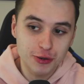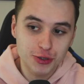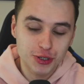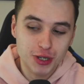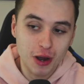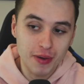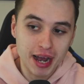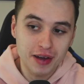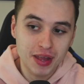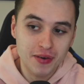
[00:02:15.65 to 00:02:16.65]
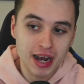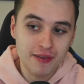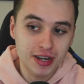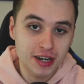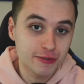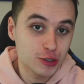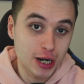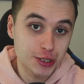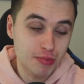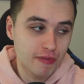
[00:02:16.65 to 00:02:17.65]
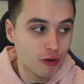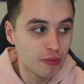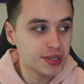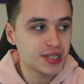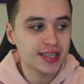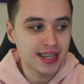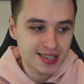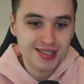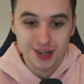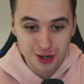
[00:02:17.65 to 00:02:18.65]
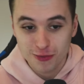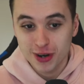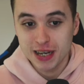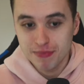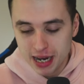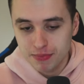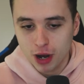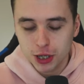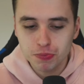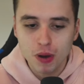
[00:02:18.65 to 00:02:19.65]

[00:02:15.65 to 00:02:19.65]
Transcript: just going out there and having another tragic performance, this isn't going to really mean much.